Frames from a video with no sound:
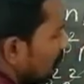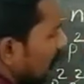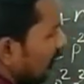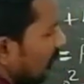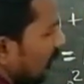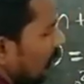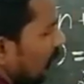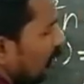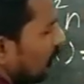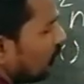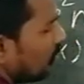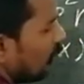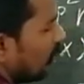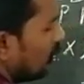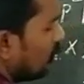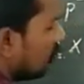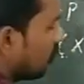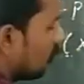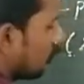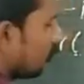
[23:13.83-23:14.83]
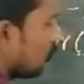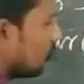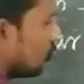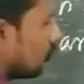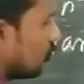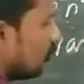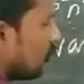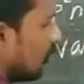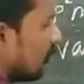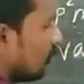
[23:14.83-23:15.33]
p equal to q,
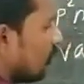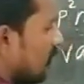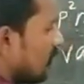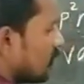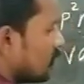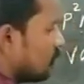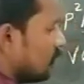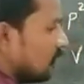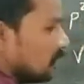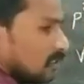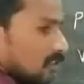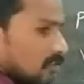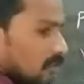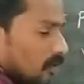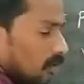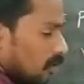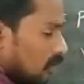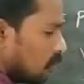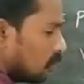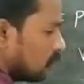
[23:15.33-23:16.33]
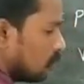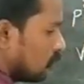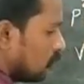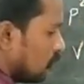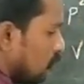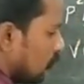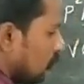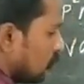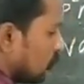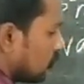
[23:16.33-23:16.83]
1 minus p is equal to q.
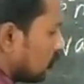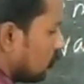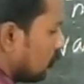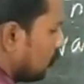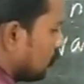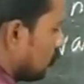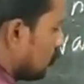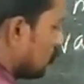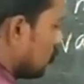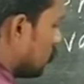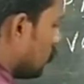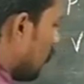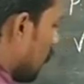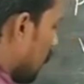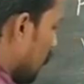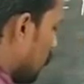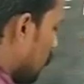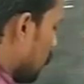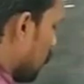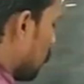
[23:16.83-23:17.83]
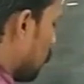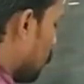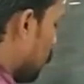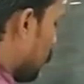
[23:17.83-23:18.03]
So this is your